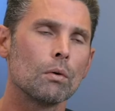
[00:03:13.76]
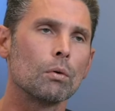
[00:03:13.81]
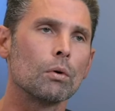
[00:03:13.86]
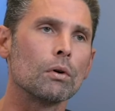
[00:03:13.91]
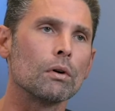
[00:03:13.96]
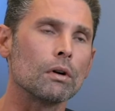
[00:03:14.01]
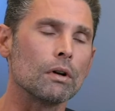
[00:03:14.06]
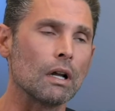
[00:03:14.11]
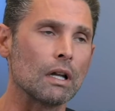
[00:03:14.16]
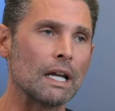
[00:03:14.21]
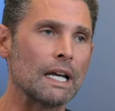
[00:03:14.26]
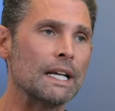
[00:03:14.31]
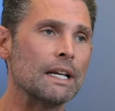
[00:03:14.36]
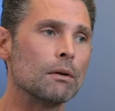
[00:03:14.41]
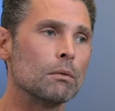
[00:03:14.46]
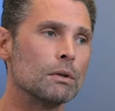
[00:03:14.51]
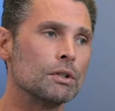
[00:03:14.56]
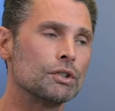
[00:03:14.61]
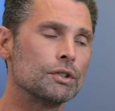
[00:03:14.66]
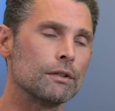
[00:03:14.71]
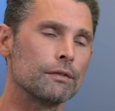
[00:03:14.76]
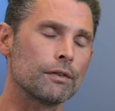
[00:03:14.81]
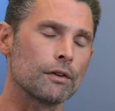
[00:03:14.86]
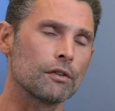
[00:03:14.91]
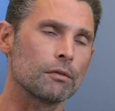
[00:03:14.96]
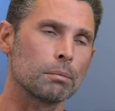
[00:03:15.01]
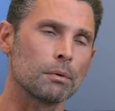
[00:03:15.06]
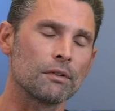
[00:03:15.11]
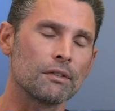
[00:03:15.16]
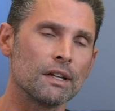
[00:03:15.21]
Well, Elena, when she
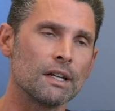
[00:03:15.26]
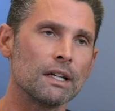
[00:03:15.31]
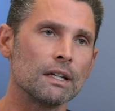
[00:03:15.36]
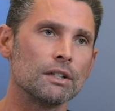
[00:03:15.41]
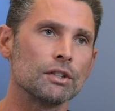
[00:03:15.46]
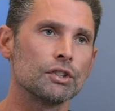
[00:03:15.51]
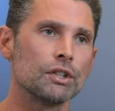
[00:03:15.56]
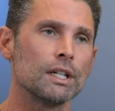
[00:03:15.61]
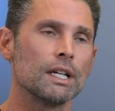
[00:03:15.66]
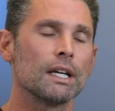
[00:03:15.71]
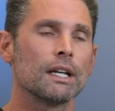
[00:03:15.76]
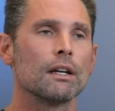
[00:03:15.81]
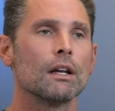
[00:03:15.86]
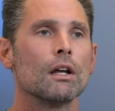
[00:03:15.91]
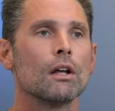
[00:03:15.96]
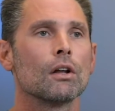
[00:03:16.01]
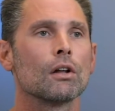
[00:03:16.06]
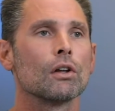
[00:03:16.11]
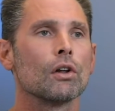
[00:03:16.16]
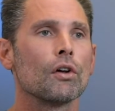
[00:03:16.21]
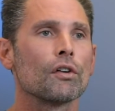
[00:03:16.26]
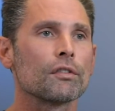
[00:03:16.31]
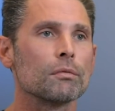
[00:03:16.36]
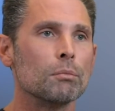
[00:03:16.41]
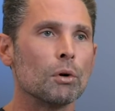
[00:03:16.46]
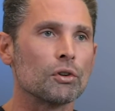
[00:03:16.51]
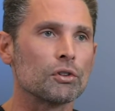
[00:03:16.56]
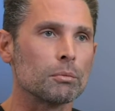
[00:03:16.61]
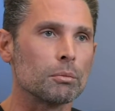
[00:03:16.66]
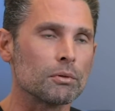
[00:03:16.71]
first presented, she had
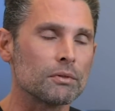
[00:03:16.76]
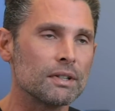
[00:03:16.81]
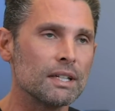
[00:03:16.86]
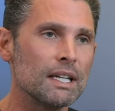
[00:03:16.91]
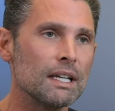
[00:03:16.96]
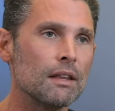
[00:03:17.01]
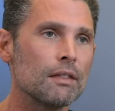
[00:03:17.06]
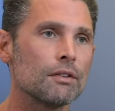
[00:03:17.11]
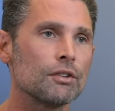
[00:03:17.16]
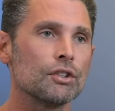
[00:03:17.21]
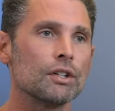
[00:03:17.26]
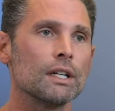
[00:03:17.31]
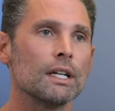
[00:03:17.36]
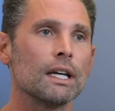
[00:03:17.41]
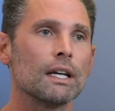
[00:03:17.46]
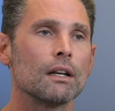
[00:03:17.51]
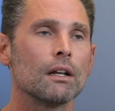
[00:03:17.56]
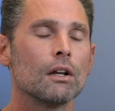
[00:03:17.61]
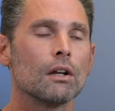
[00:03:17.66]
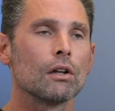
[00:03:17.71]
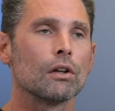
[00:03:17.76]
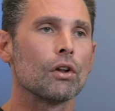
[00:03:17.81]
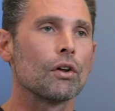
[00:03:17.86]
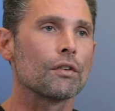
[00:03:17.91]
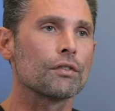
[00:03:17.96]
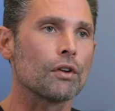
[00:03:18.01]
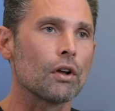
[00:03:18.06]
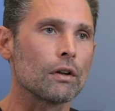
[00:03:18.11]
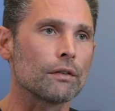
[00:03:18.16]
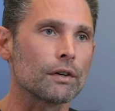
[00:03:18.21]
lost multiple teeth, she had
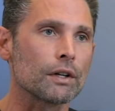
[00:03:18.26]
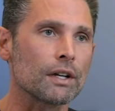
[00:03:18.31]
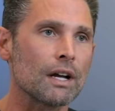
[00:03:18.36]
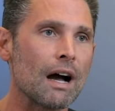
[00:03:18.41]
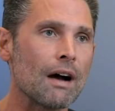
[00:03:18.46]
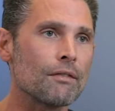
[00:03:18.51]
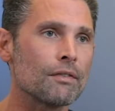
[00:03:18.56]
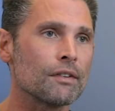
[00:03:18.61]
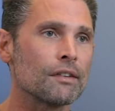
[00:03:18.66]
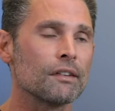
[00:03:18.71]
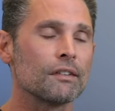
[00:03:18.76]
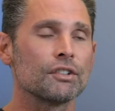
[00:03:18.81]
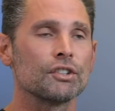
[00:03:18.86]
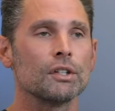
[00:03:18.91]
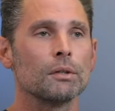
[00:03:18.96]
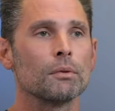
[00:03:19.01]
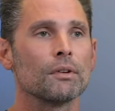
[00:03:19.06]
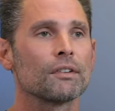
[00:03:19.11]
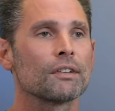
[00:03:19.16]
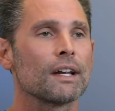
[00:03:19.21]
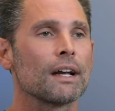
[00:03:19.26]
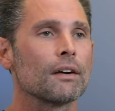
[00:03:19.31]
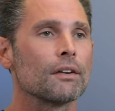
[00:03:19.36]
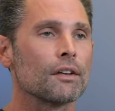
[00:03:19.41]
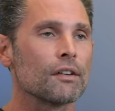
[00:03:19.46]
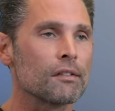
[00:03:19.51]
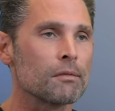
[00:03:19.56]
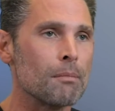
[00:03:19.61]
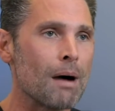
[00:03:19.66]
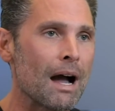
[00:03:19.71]
lost all of her confidence, she was
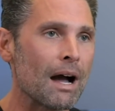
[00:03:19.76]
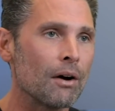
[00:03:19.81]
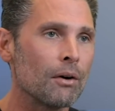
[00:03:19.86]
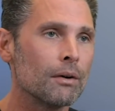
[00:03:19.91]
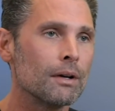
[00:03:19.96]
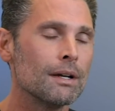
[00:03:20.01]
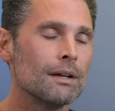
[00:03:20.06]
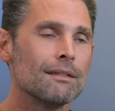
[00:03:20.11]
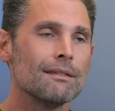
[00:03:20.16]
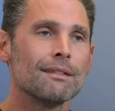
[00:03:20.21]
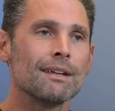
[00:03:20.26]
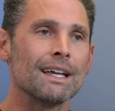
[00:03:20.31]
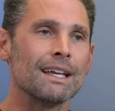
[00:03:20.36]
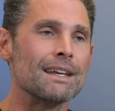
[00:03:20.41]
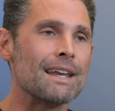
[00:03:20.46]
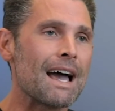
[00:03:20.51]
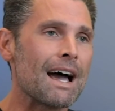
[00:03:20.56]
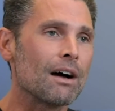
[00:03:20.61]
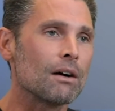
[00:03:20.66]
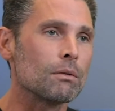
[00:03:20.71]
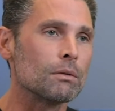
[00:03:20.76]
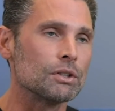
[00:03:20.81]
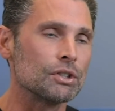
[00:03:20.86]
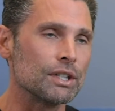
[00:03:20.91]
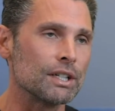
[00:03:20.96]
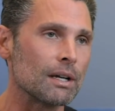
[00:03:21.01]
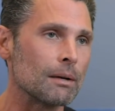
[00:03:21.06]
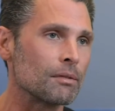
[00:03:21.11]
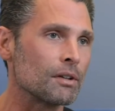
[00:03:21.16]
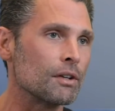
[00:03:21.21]
scared to smile, and now when
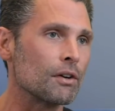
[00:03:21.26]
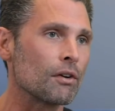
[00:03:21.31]
she comes